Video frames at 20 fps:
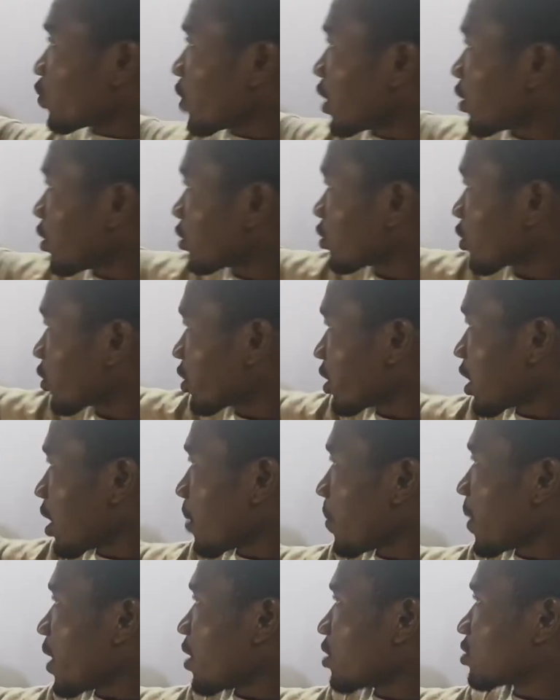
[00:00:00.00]
we are not talking
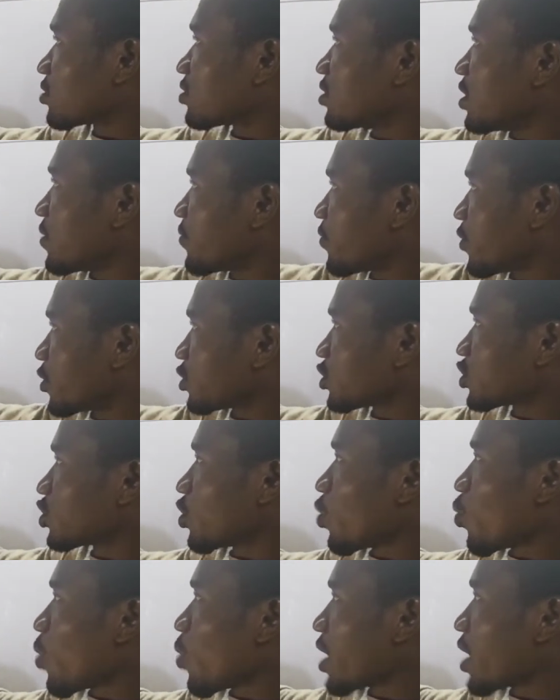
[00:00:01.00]
about the function
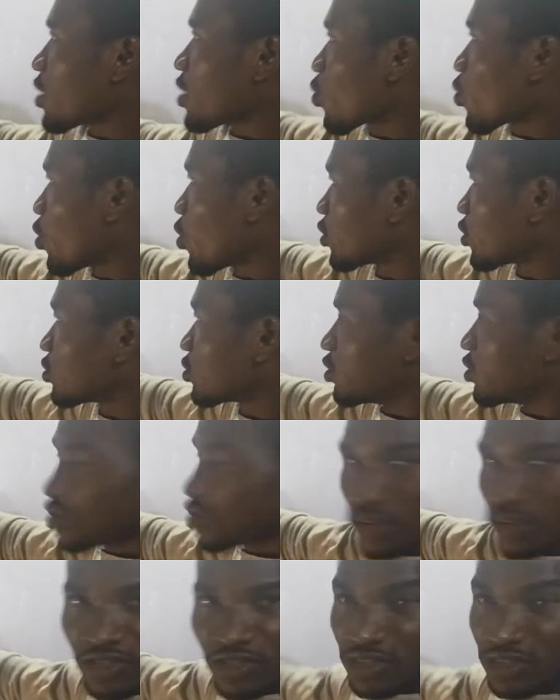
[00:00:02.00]
y equal to
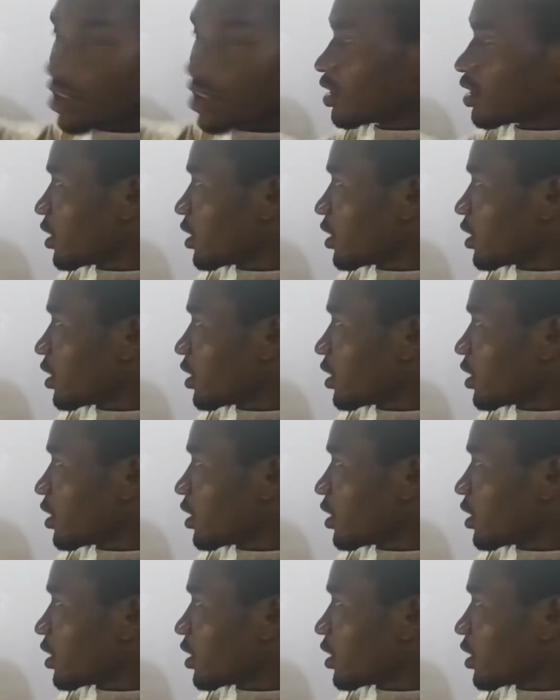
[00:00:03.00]
just